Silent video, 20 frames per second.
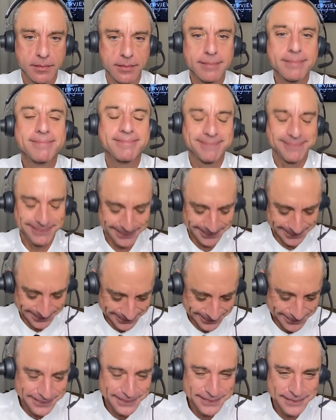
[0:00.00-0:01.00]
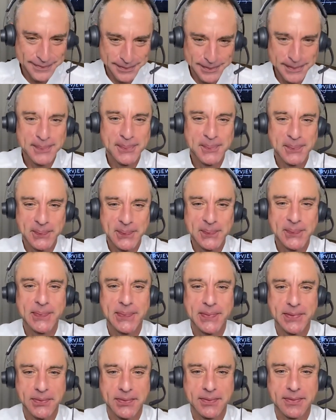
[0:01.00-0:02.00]
or anything like that. It just means that the
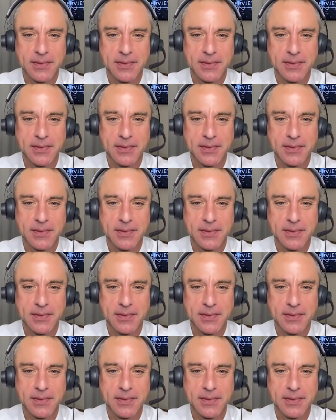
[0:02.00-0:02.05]
drone can